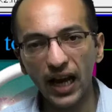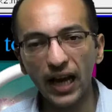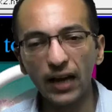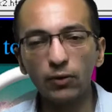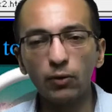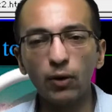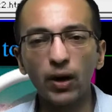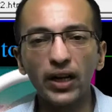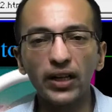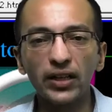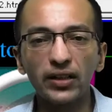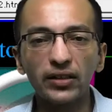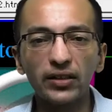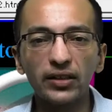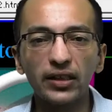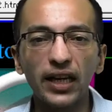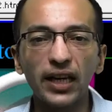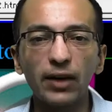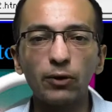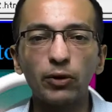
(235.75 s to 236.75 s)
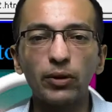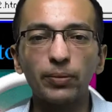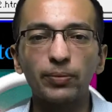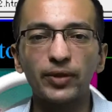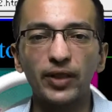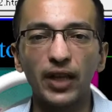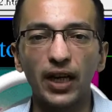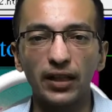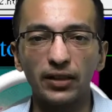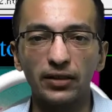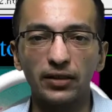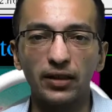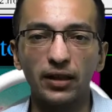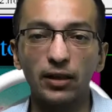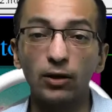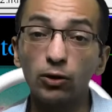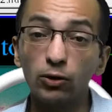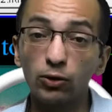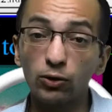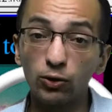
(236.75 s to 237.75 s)
acquired a website
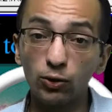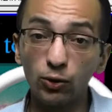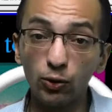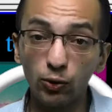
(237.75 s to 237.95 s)
through